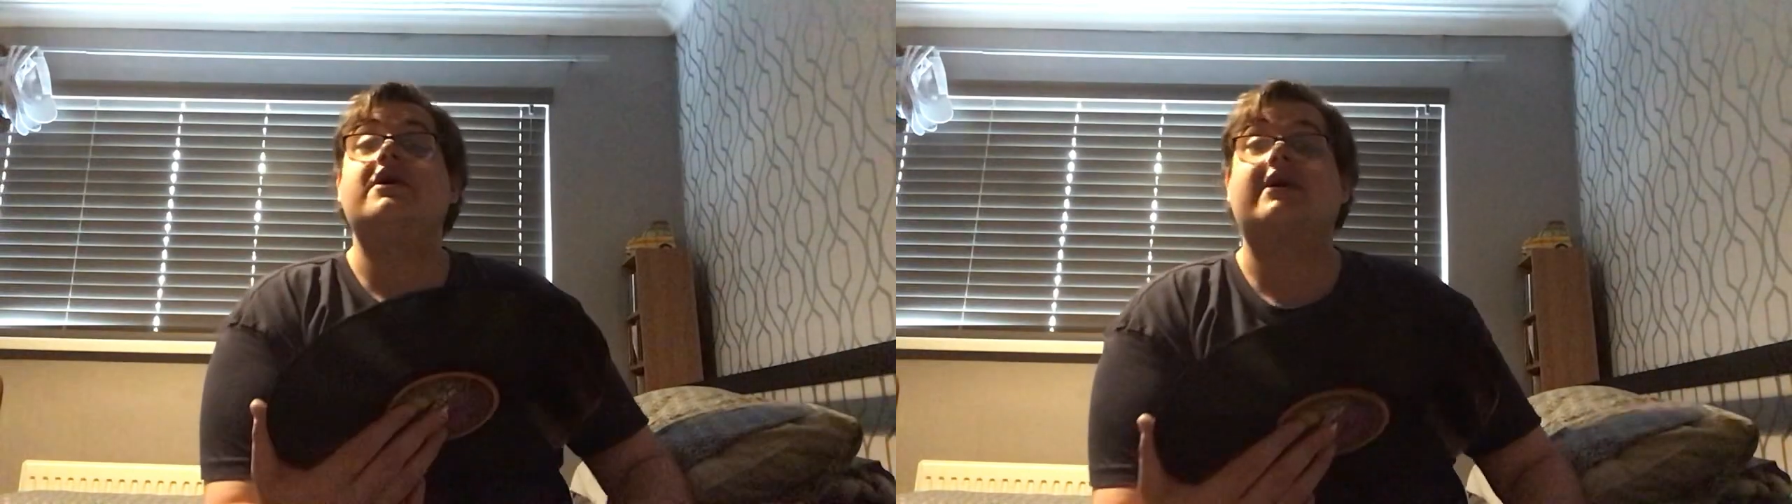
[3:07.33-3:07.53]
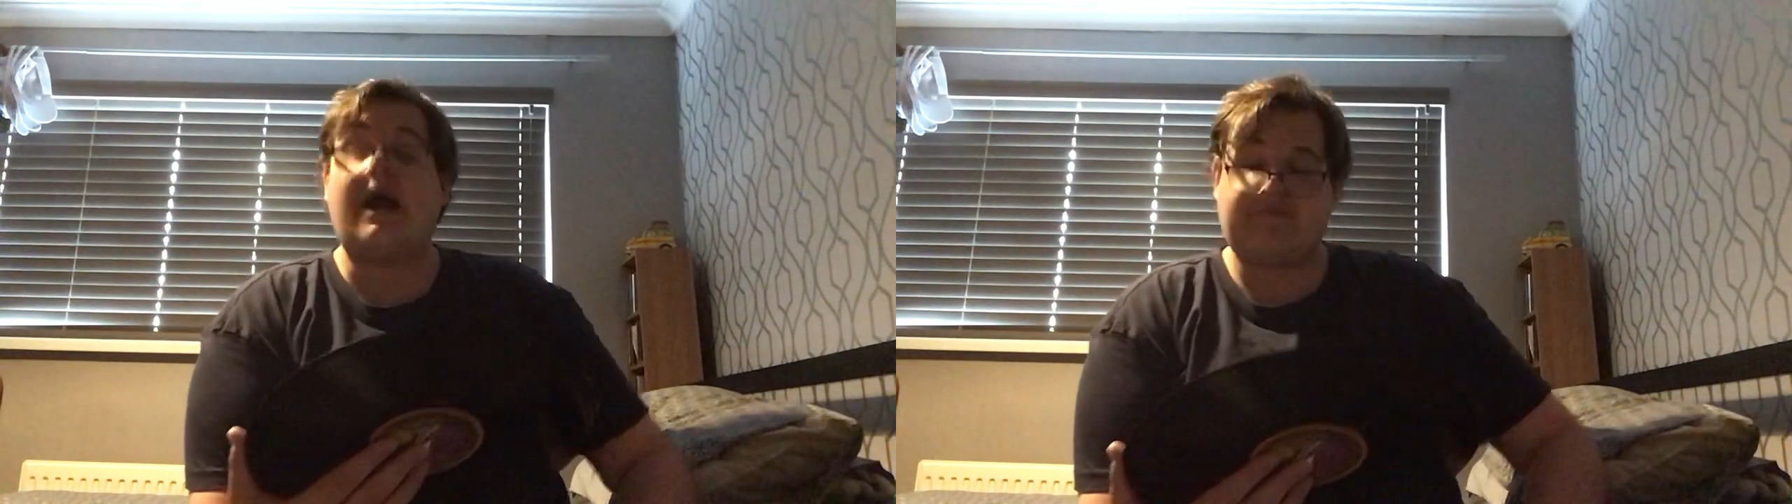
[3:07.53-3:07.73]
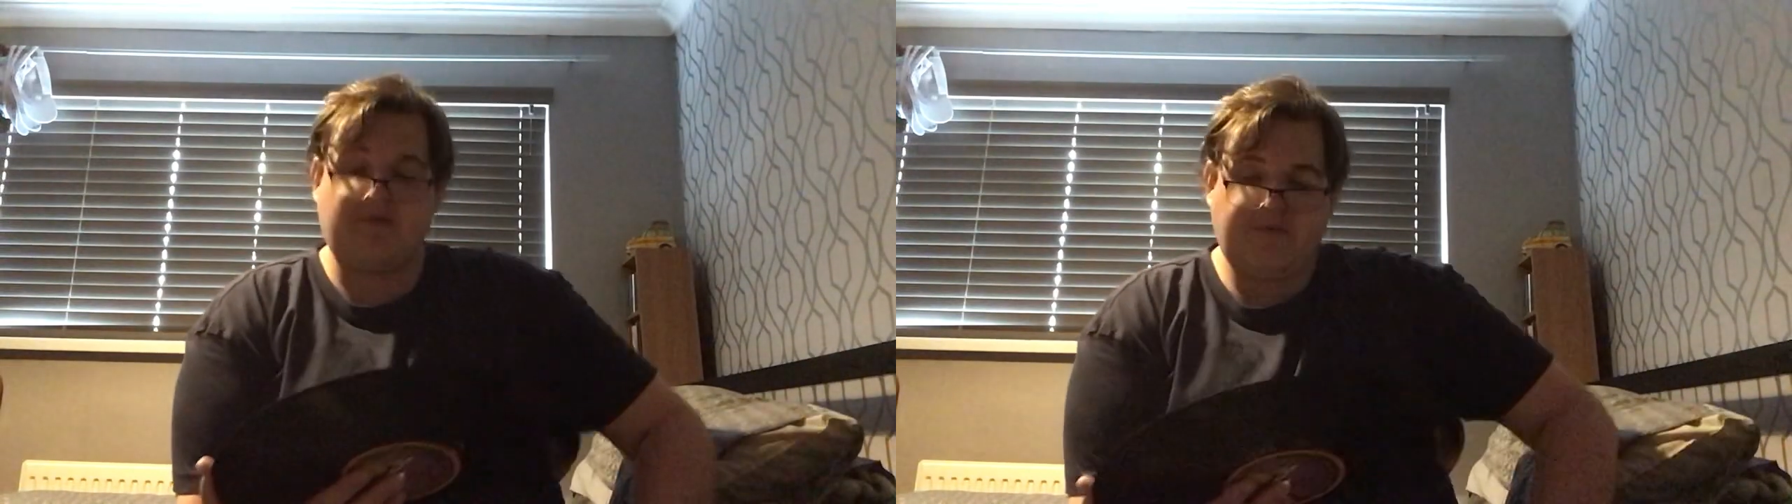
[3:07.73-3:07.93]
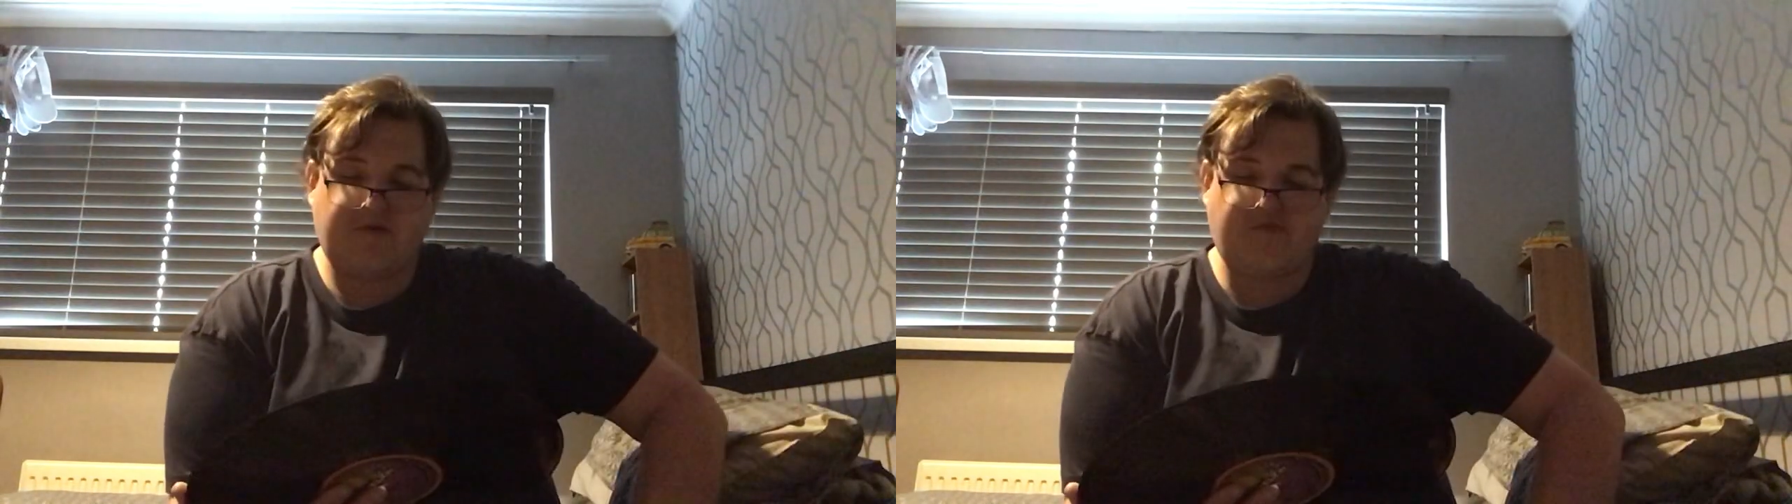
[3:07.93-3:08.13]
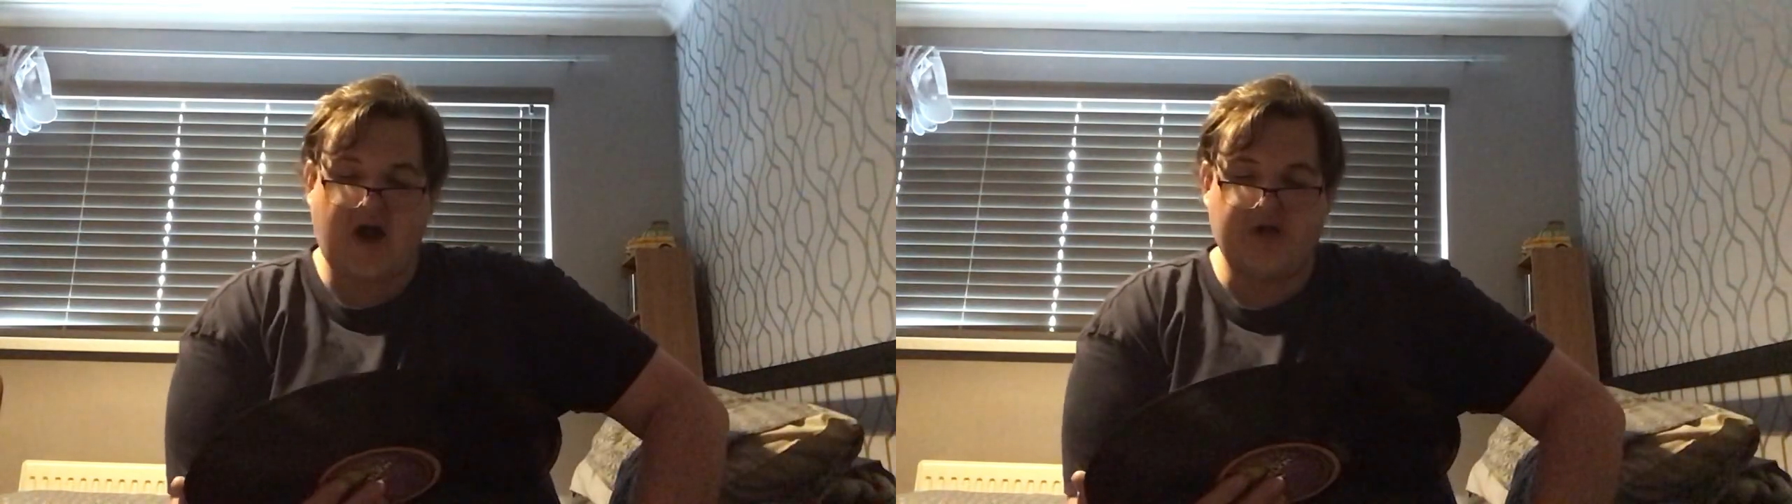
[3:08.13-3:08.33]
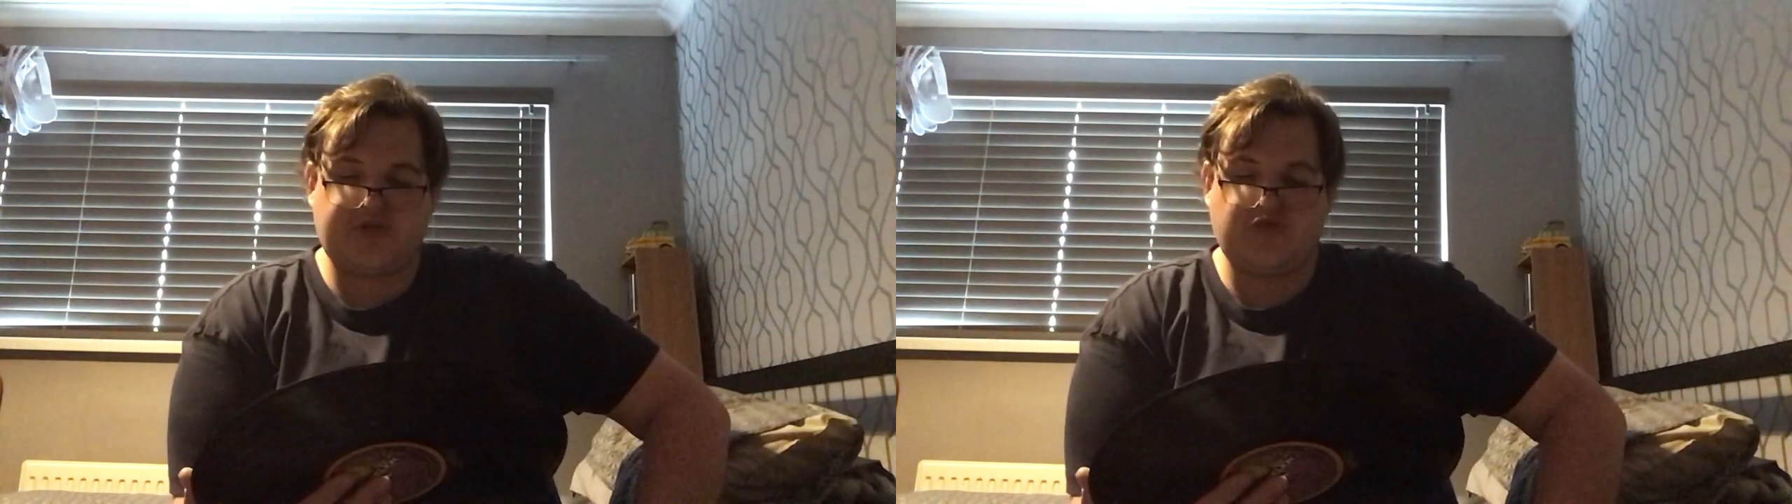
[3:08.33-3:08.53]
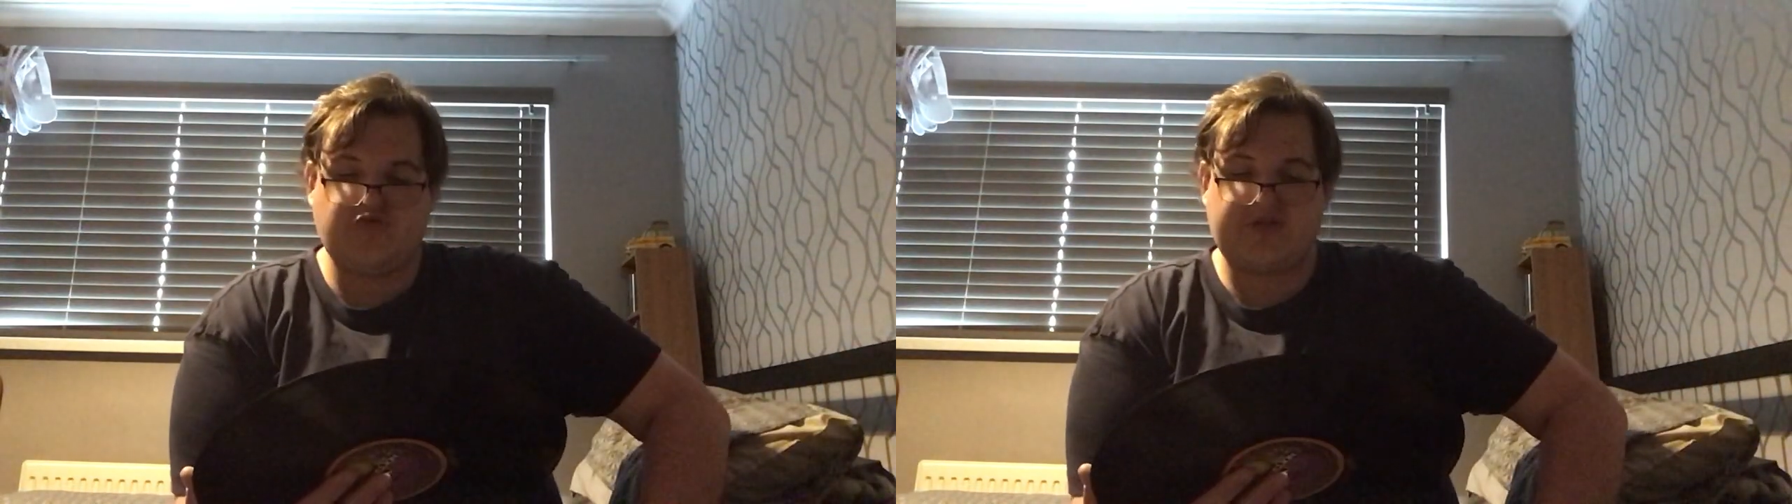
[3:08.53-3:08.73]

Captain Beefheart, Sure